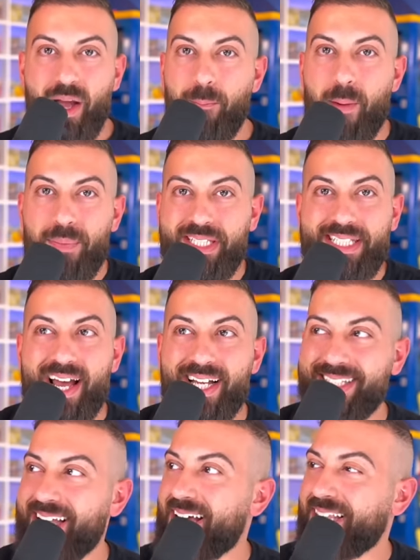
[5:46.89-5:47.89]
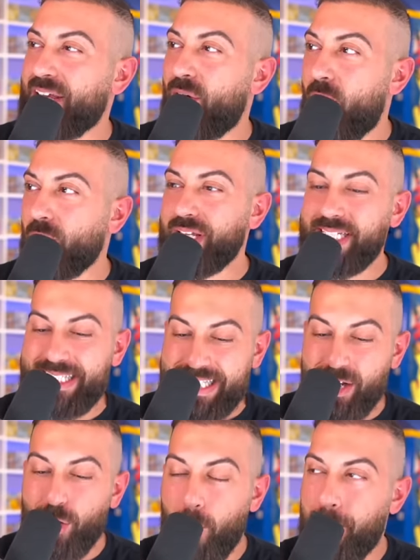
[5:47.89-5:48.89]
But besides that, the only
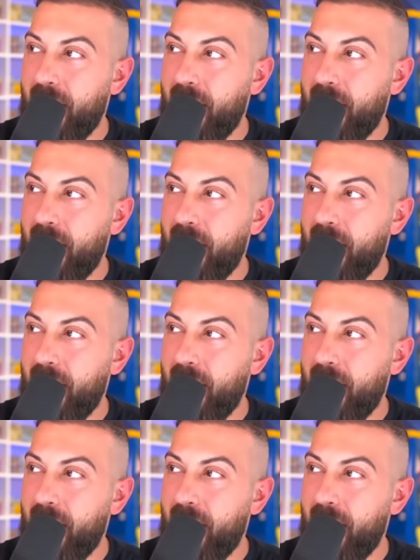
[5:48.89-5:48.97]
single